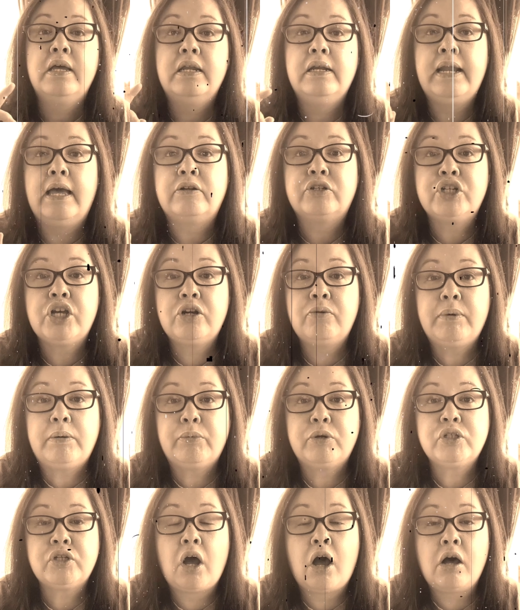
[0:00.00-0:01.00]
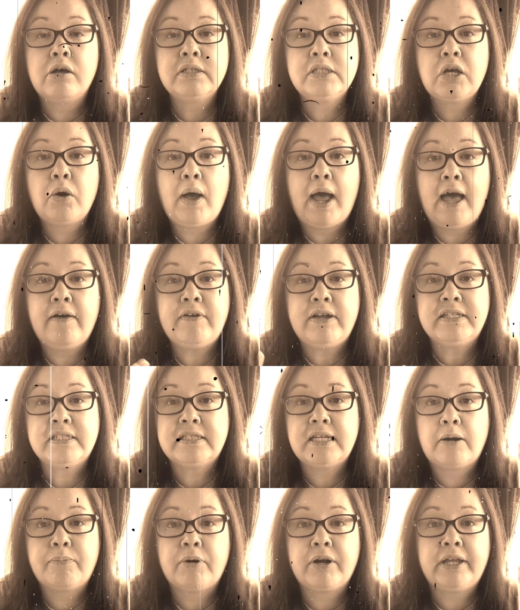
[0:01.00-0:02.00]
Now channel members also have a
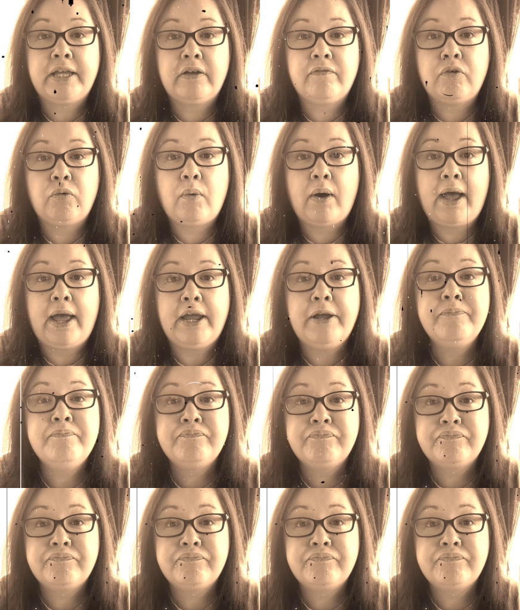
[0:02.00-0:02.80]
separate giveaway